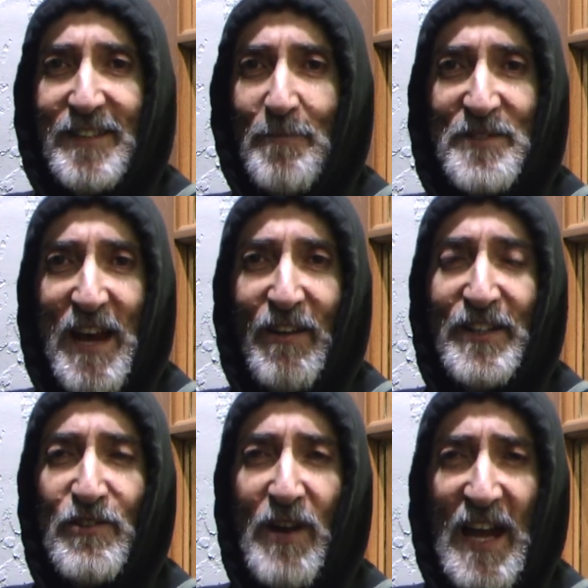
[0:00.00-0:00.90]
I'm
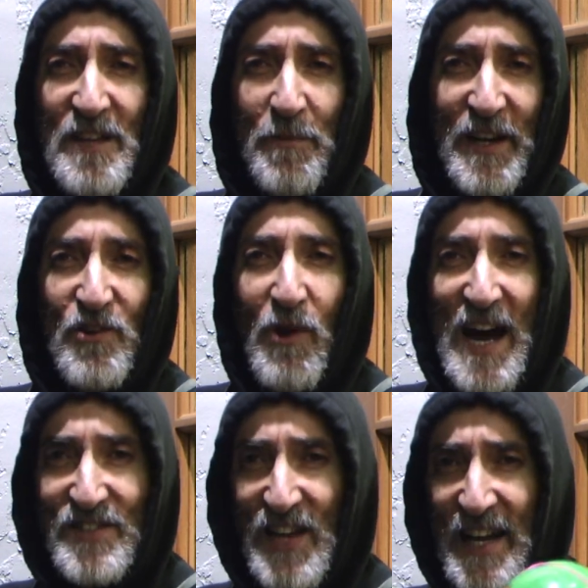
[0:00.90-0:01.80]
telling you, anybody who
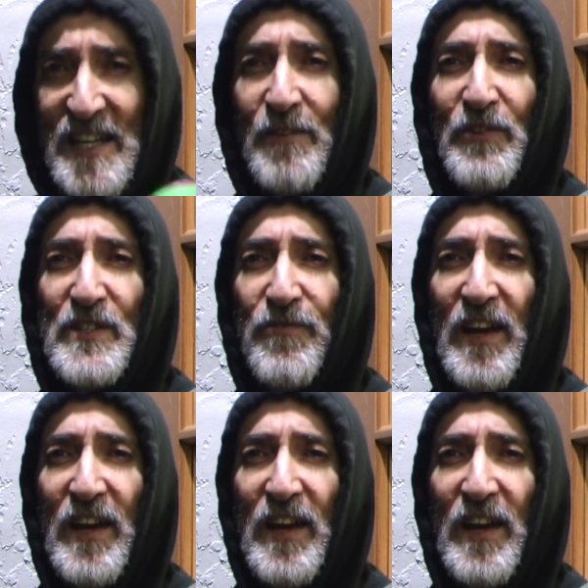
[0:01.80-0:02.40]
has any of his